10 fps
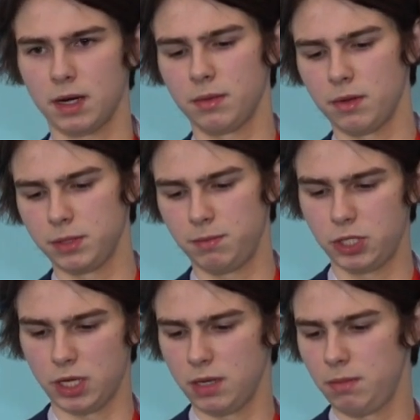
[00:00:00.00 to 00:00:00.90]
Thus,
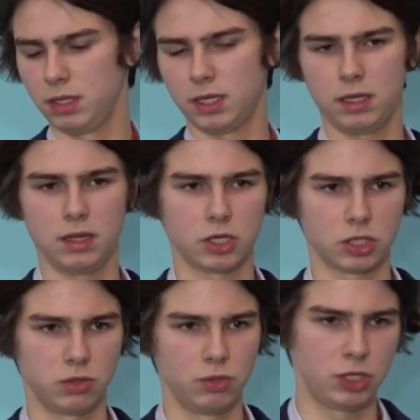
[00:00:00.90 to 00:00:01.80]
we have
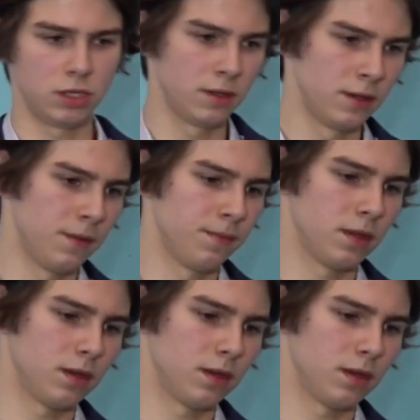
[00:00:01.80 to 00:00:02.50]
the